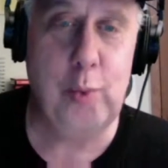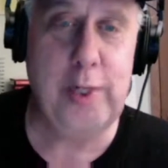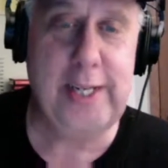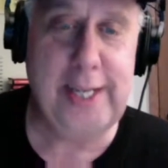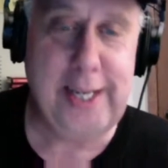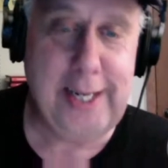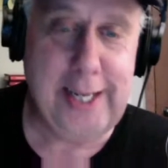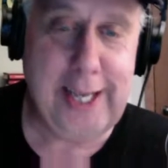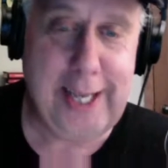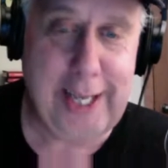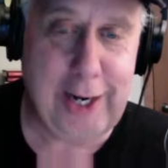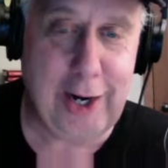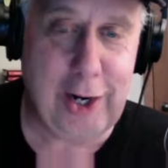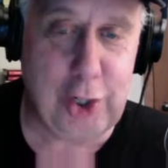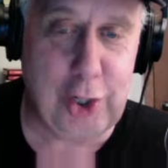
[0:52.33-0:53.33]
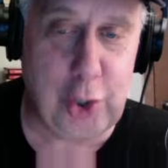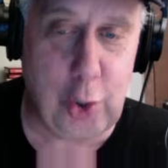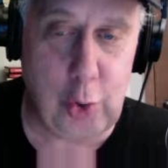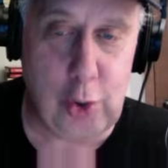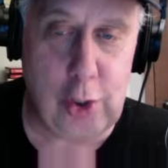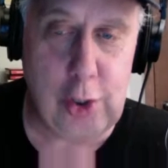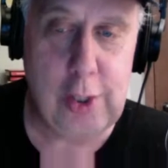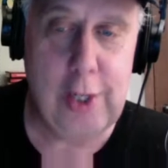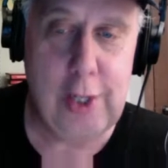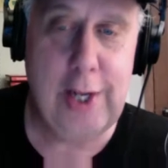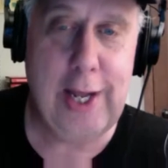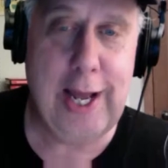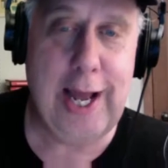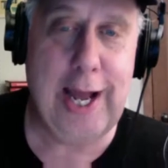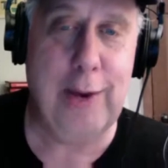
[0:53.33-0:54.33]
did hit our goal.
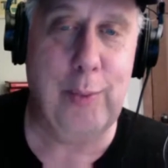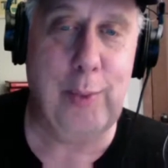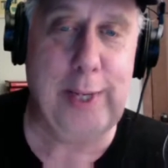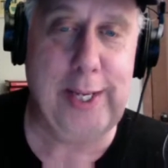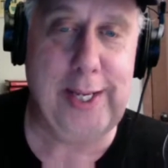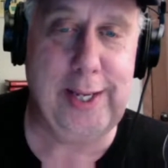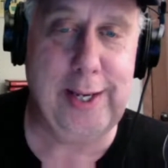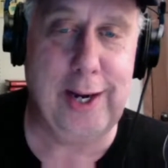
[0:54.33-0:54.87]
We